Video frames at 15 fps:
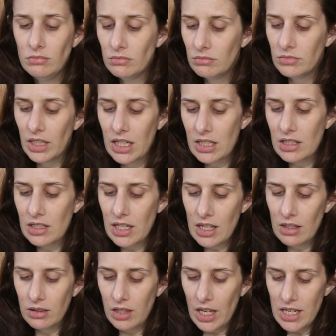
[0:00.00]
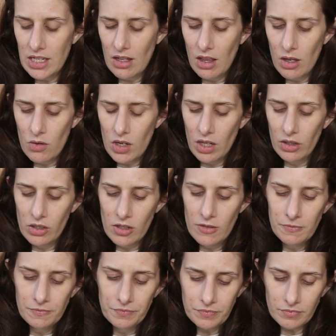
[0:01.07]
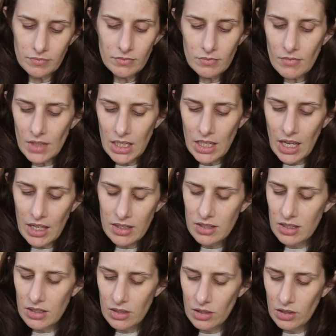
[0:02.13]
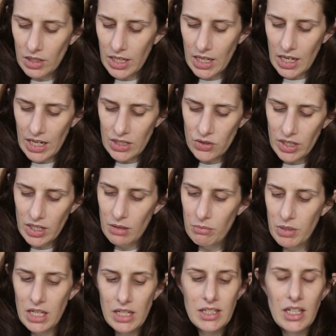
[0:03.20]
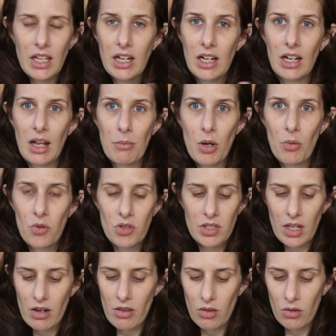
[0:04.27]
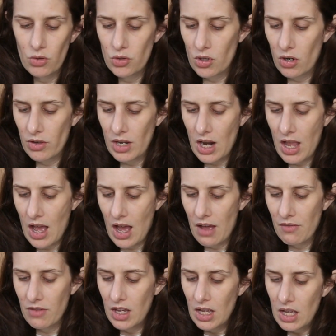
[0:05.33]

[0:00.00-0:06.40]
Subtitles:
it's like a light yellow color. It has these little like hydrating beads in it. I'm almost out of the little jar that I have.